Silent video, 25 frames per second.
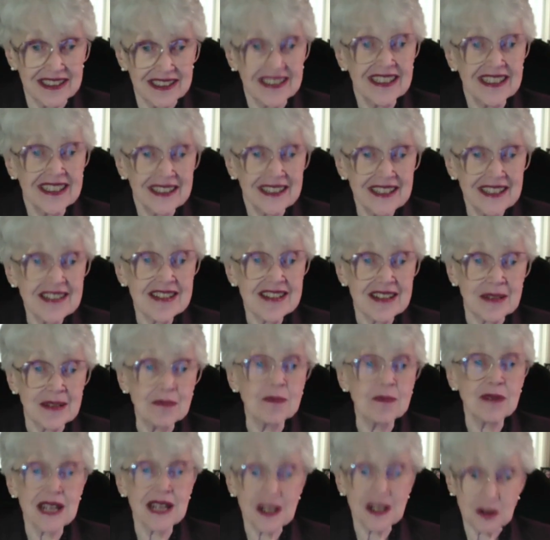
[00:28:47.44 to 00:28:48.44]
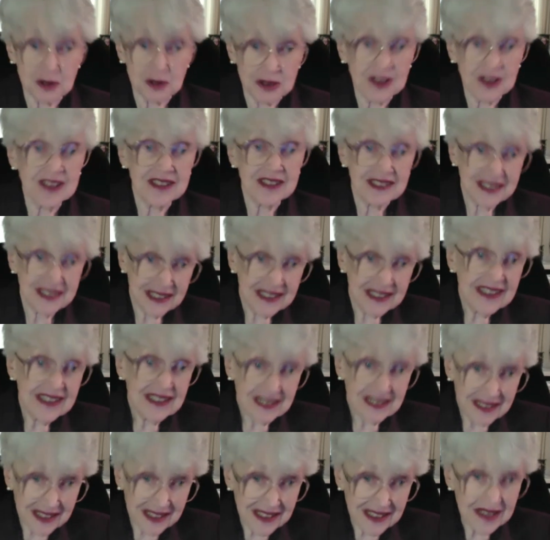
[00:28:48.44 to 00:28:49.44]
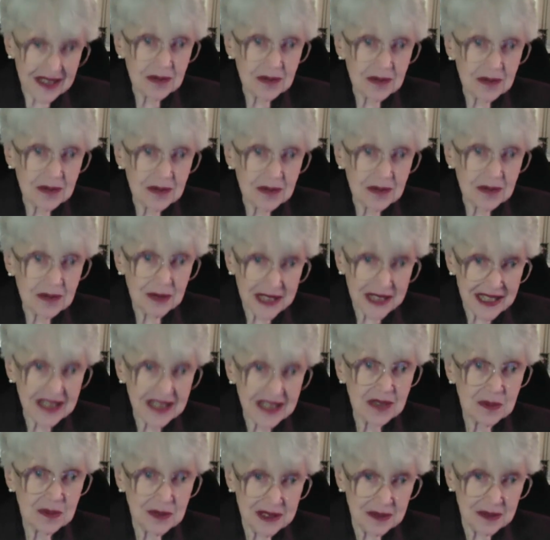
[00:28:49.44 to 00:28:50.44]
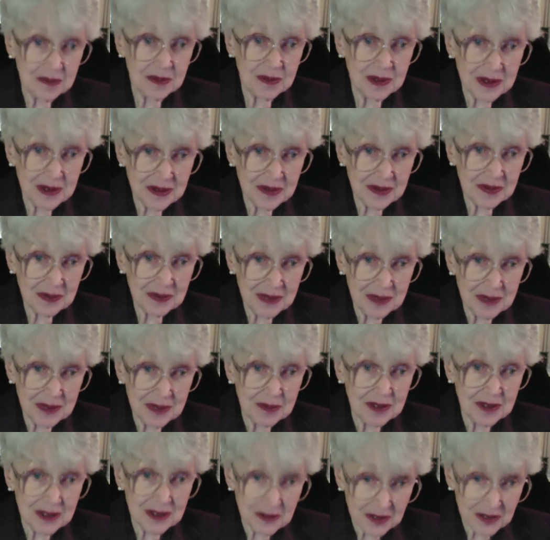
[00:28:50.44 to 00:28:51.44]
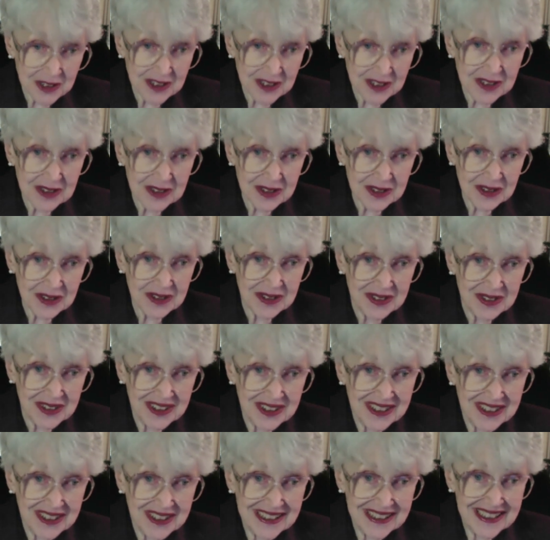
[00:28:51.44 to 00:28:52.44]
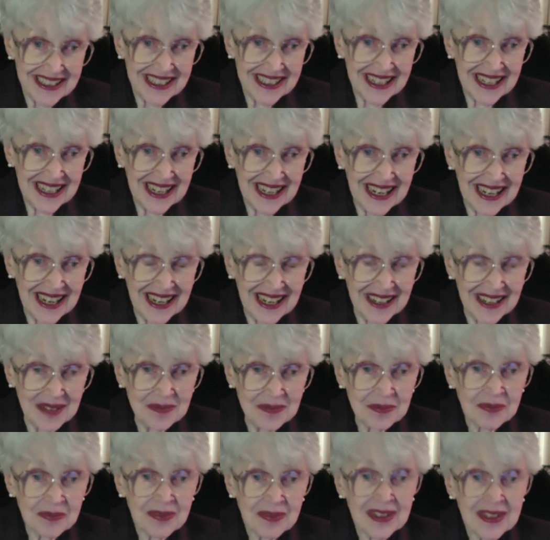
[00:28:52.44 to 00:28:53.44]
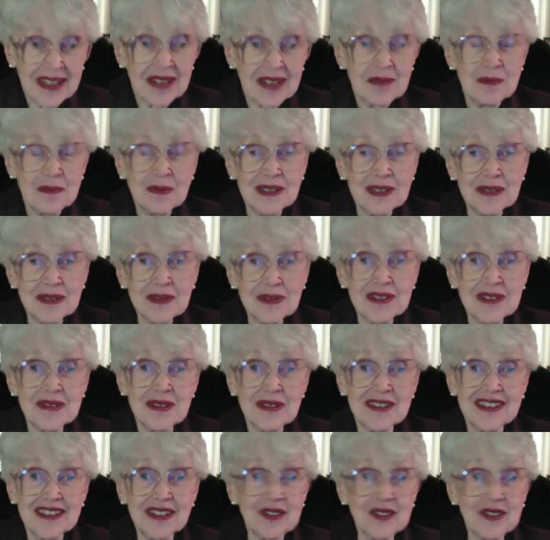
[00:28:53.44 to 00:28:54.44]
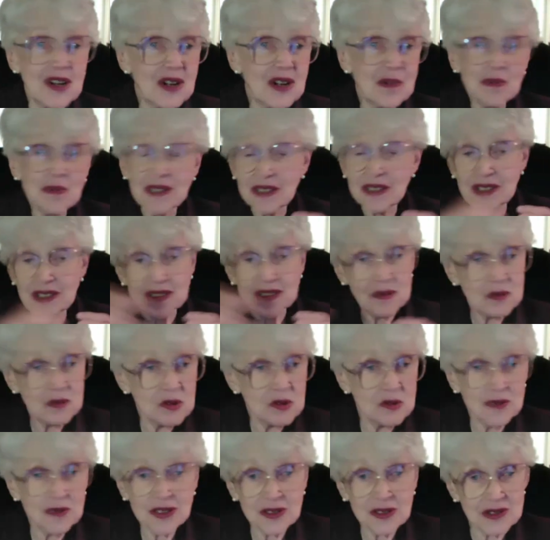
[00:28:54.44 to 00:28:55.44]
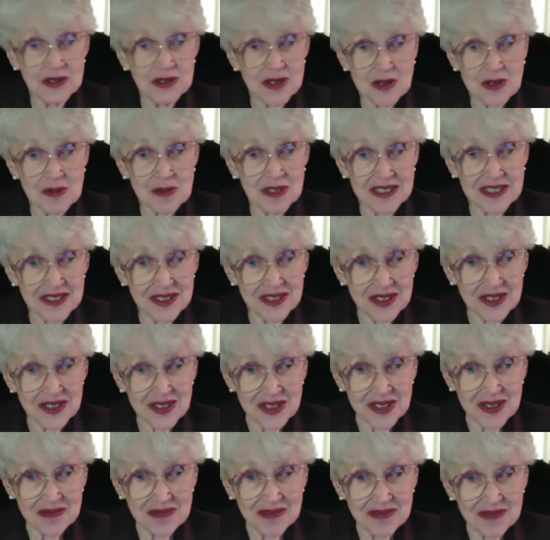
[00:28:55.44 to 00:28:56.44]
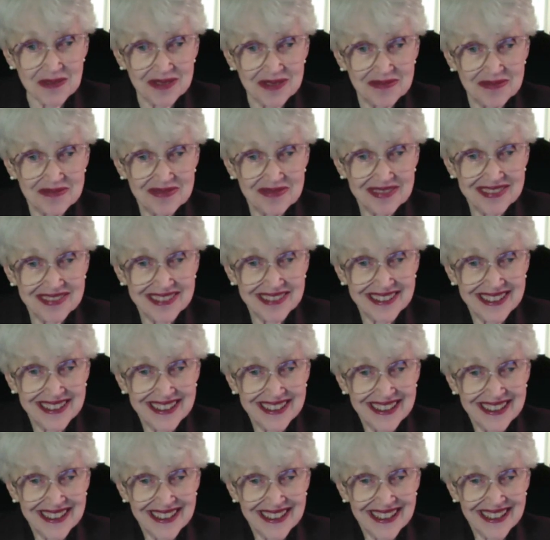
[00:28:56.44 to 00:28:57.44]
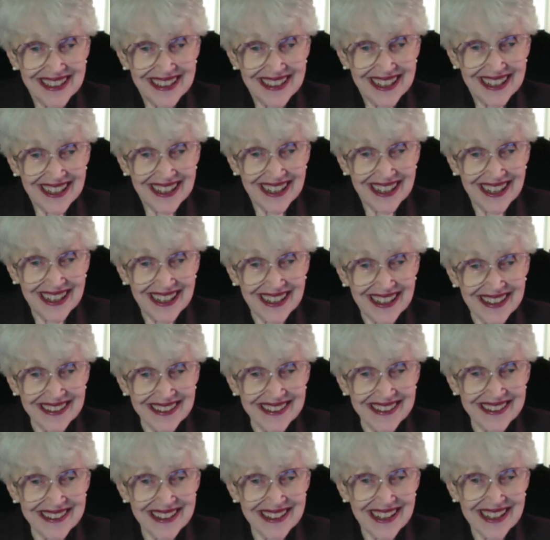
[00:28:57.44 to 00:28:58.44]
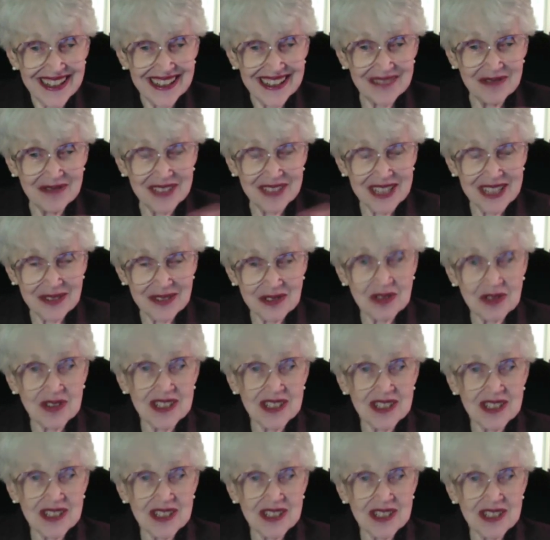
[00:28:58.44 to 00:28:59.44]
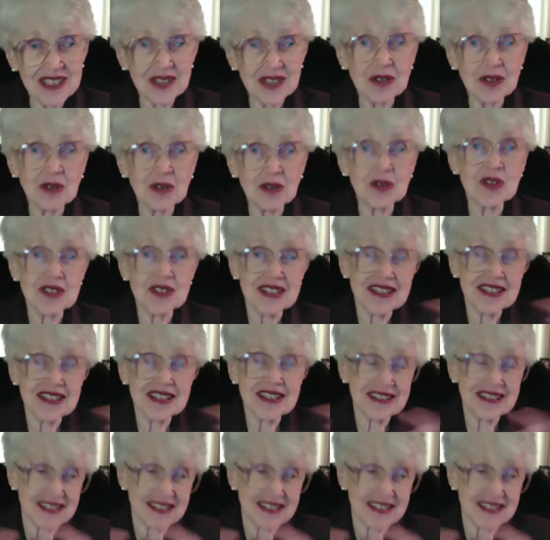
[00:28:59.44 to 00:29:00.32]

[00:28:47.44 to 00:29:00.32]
disempowered, like Black people, people of color. But they're all part of the movement towards partnership. And we have to take a whole systems